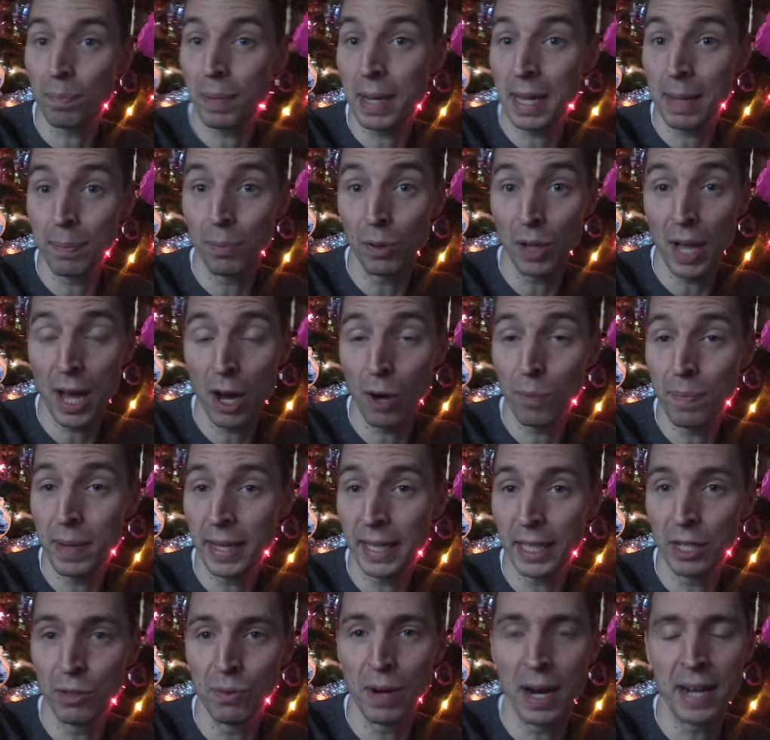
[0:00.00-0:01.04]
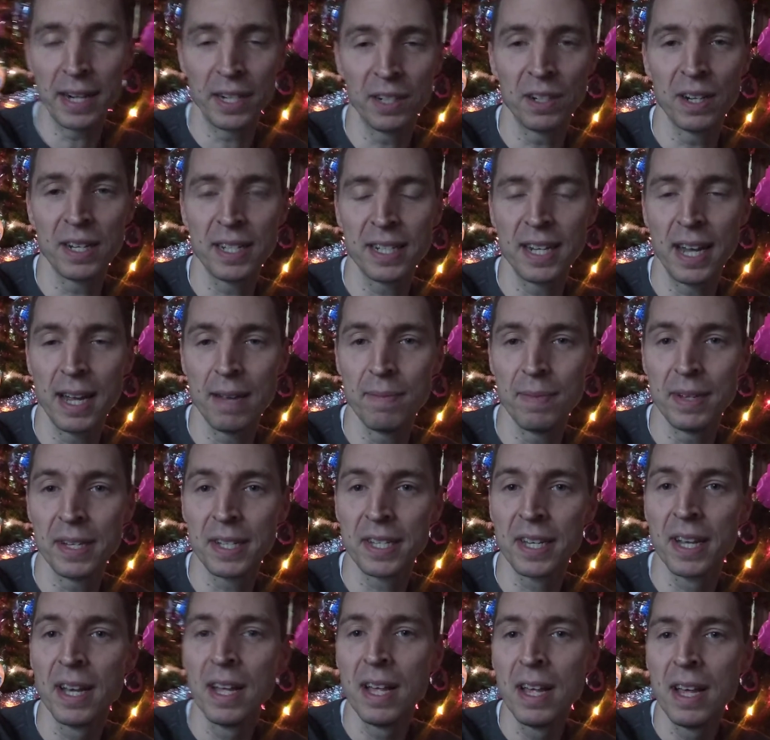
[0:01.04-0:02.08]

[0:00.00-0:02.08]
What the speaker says: people helping you on your assignments.